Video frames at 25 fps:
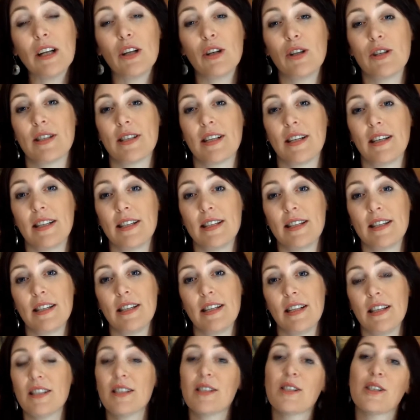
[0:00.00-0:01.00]
learn to
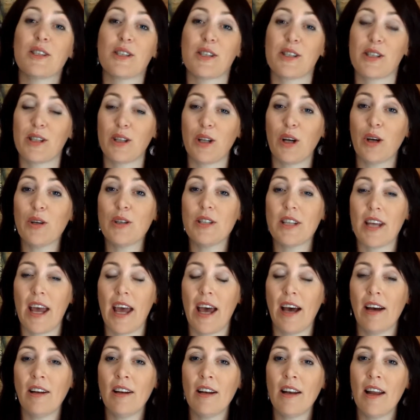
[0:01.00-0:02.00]
listen is to slow
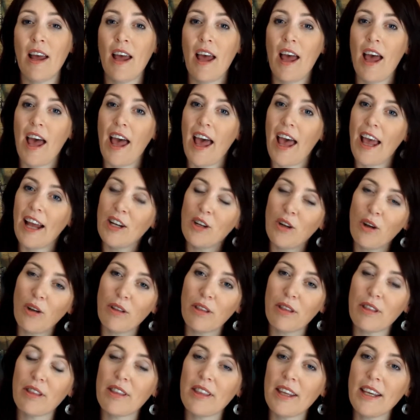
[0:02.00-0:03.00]
down and
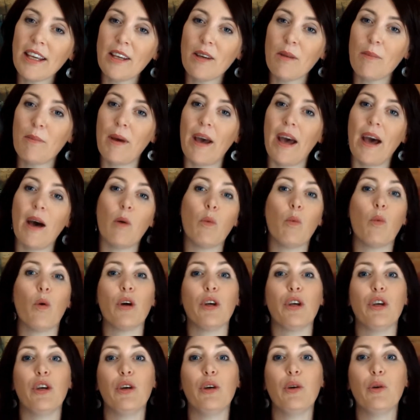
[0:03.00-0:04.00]
not think about
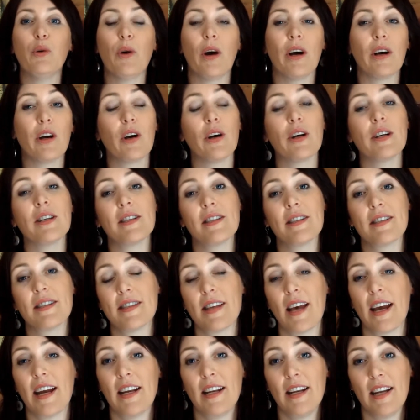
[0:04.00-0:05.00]
what you are going to
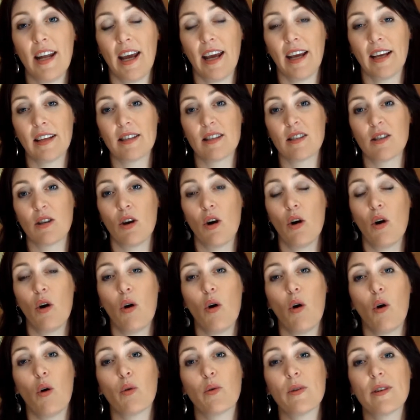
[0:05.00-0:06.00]
say next,
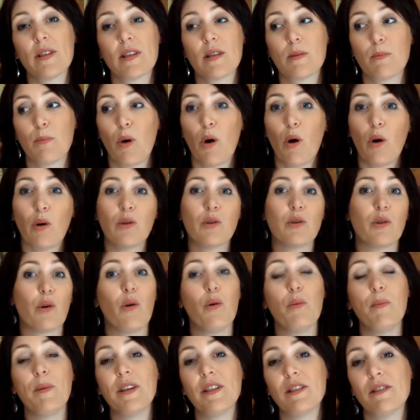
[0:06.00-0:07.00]
or respond
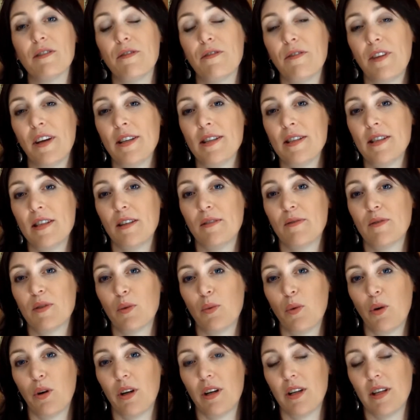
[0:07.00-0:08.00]
or be defensive to
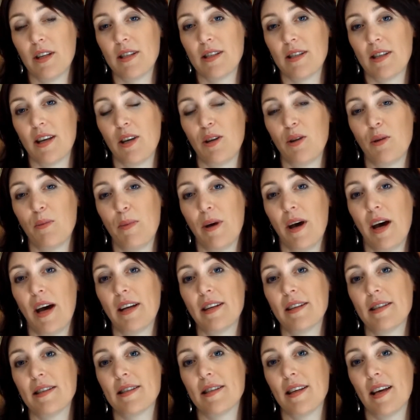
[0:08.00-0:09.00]
what it is that your
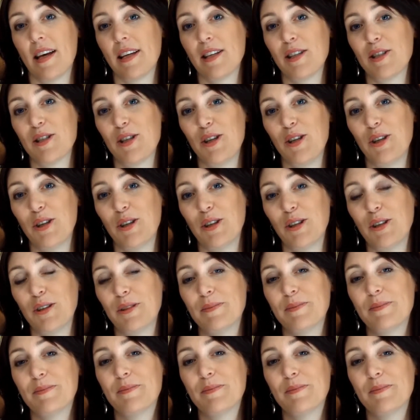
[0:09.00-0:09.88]
partner's saying to you.